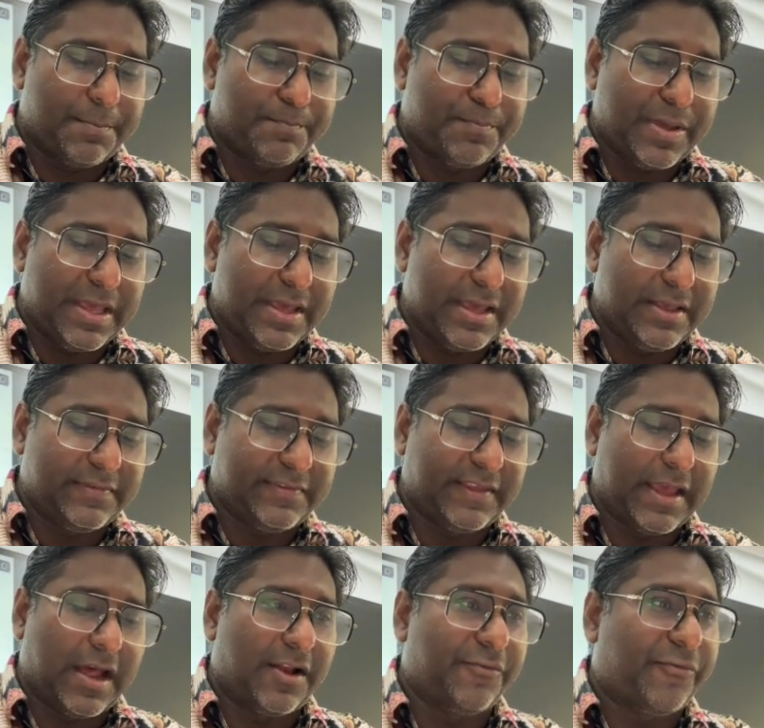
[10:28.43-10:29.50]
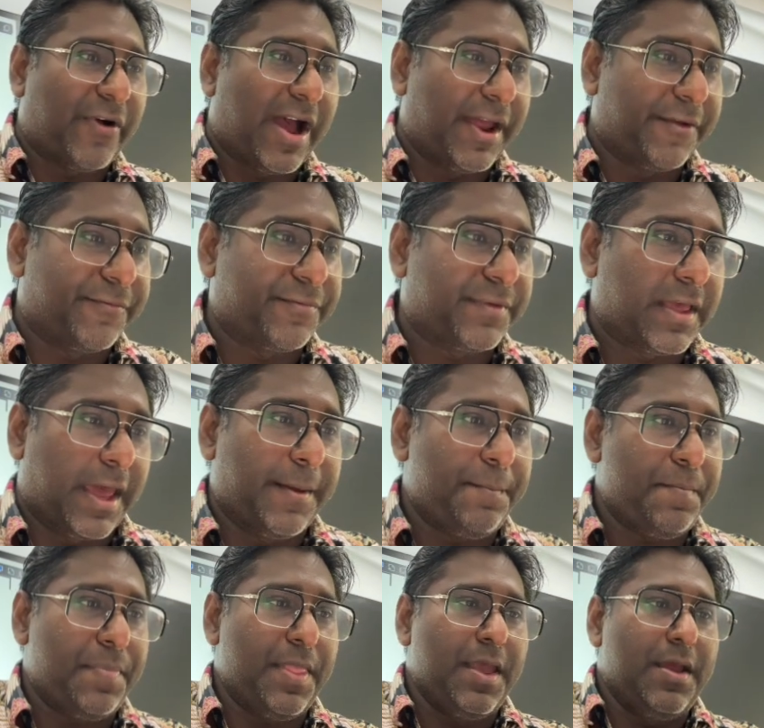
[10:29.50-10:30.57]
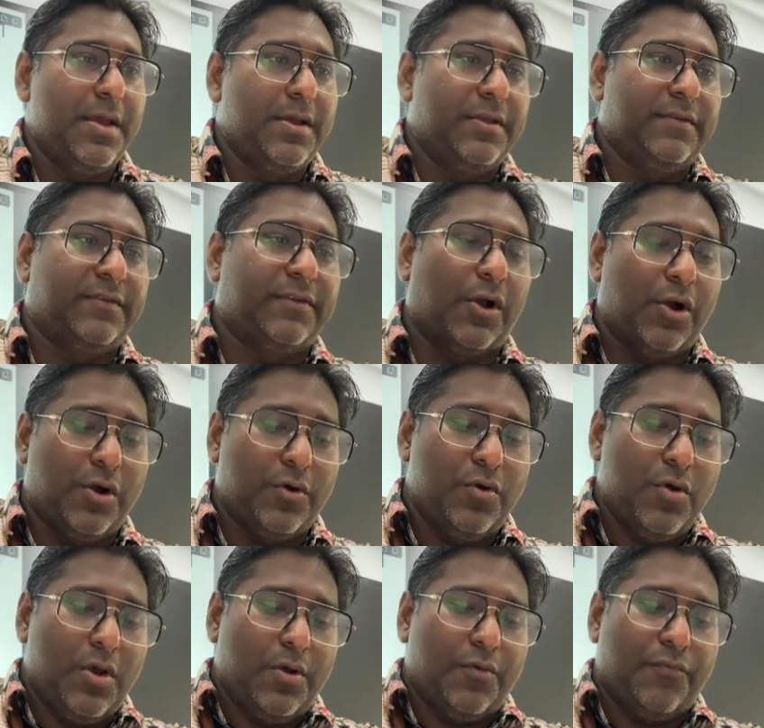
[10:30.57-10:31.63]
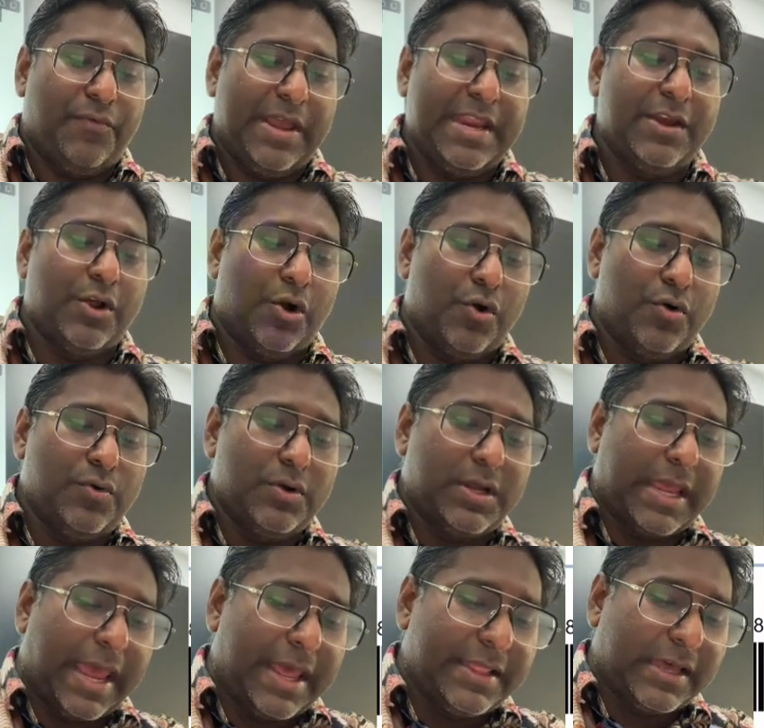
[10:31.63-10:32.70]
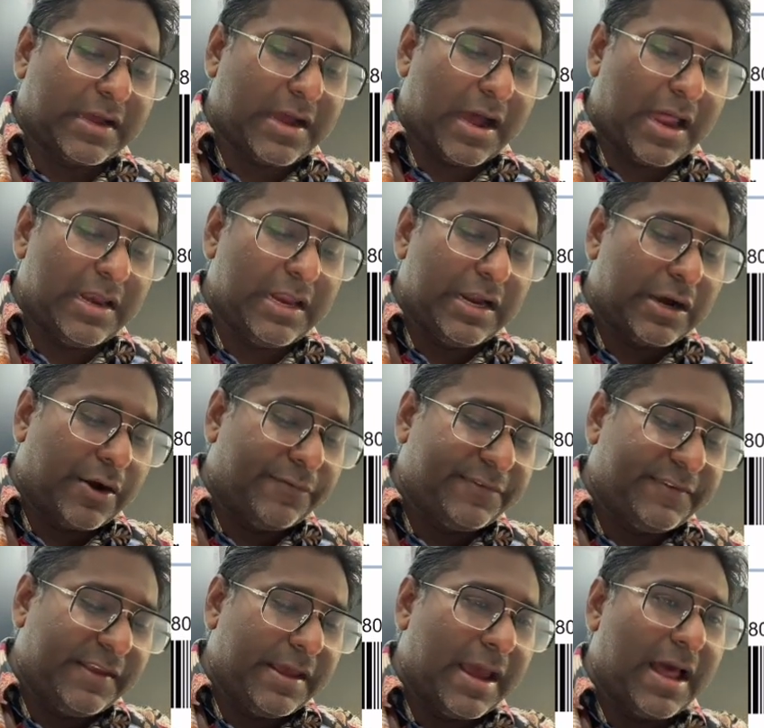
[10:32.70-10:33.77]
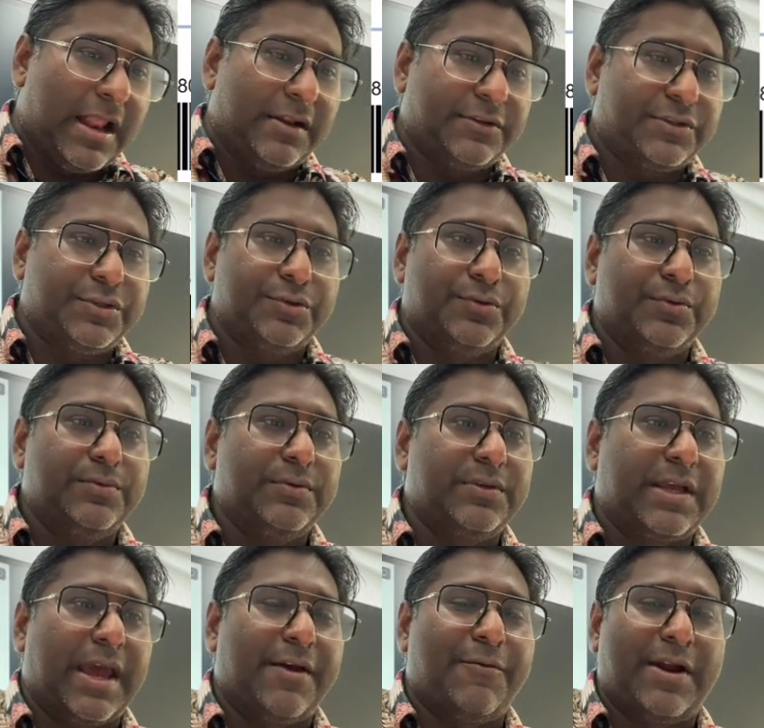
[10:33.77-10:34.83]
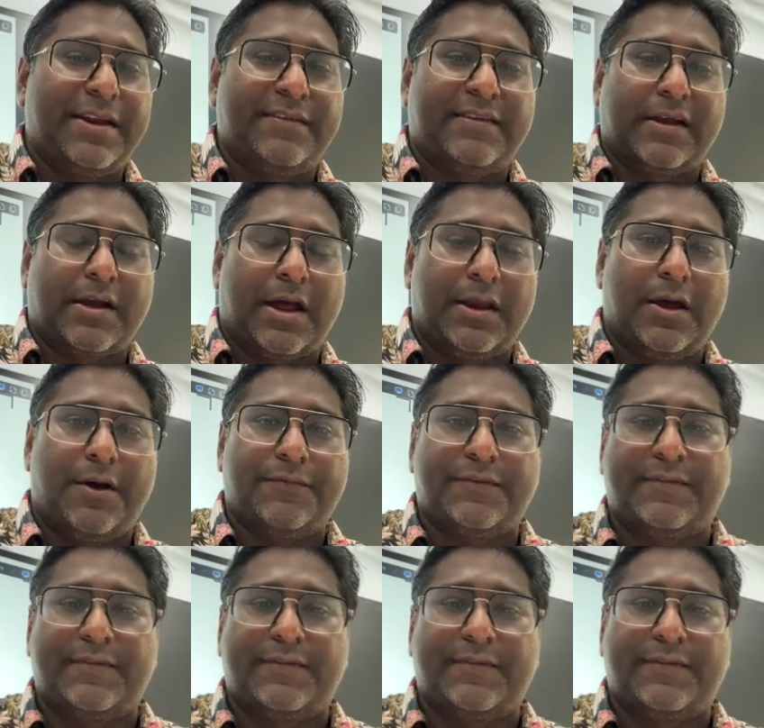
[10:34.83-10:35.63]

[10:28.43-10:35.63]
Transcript: PCl5, okay. So we know, okay, the color of Cl2, okay, what is the color of